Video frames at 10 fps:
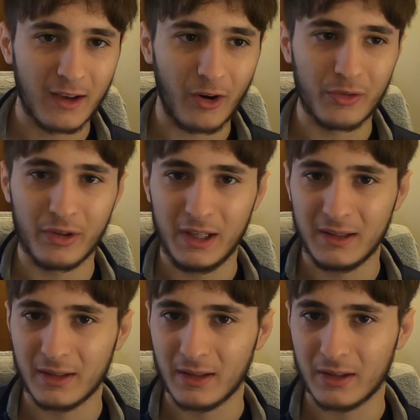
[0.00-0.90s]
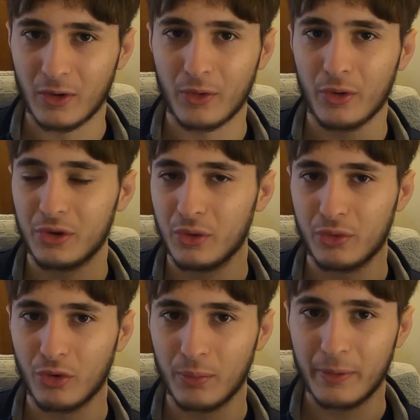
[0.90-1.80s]
on the internet, on
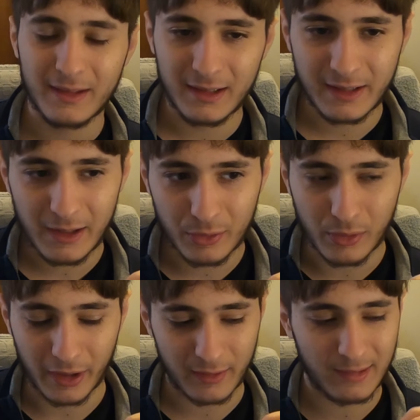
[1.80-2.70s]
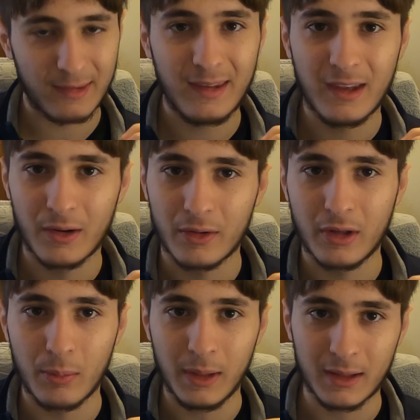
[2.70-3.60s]
YouTube, they tell you to like sear
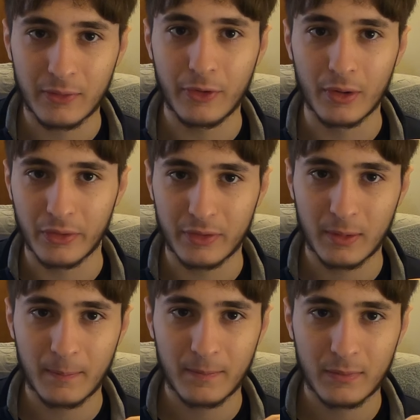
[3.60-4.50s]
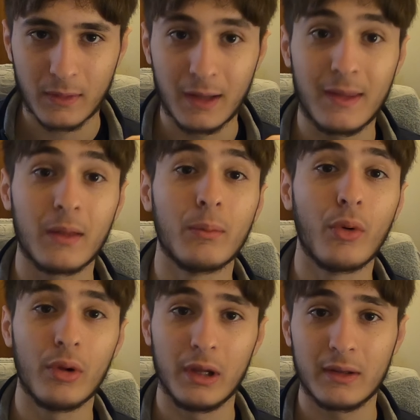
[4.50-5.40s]
the meat first and then
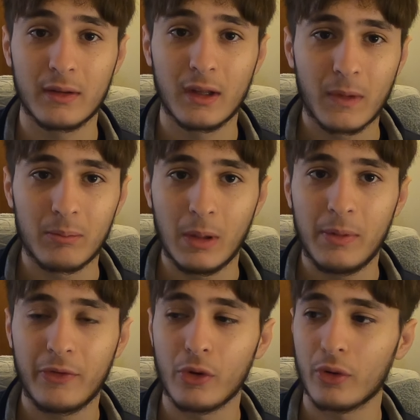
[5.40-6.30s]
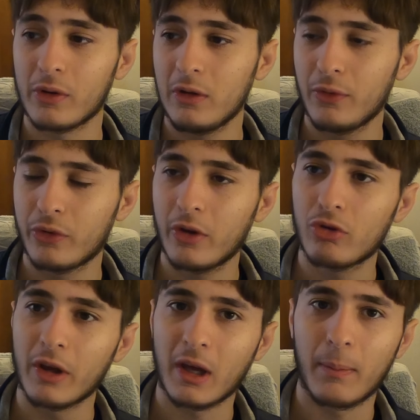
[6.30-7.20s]
boil it? Maybe if you
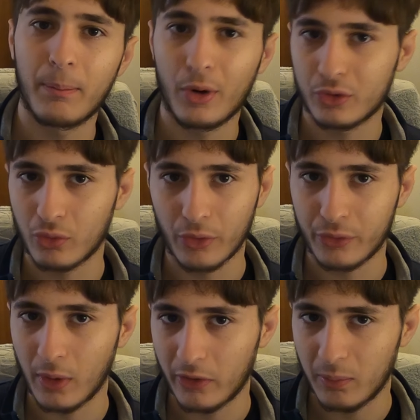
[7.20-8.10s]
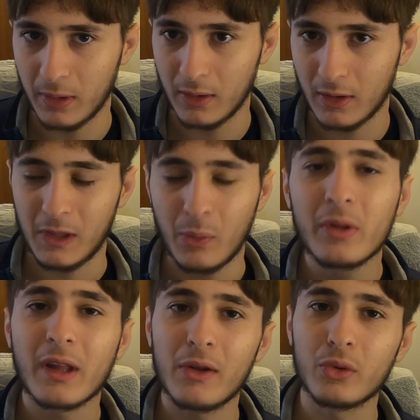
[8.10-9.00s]
search like a pot roast recipe, they
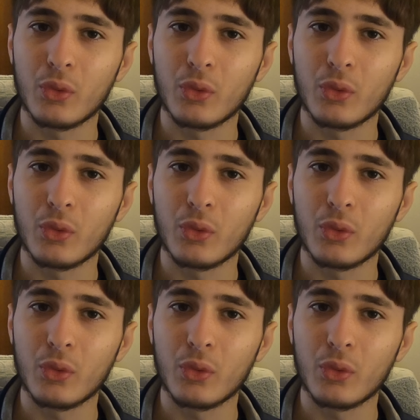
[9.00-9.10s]
will tell you